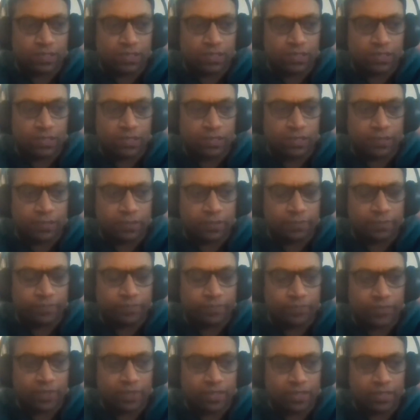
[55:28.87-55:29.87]
that
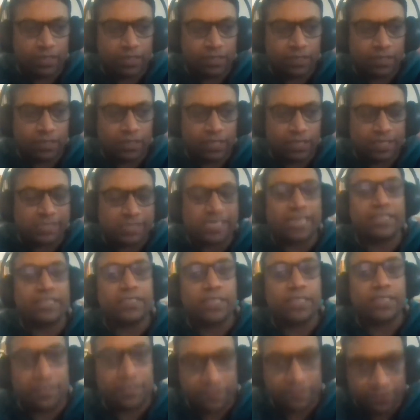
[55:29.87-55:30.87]

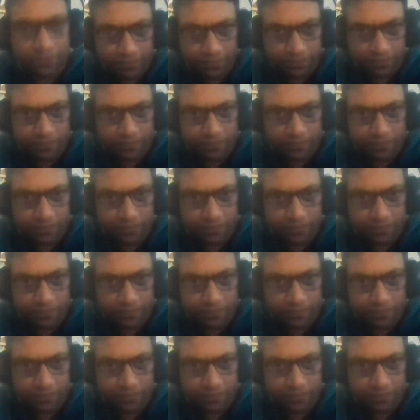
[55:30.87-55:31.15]
enough?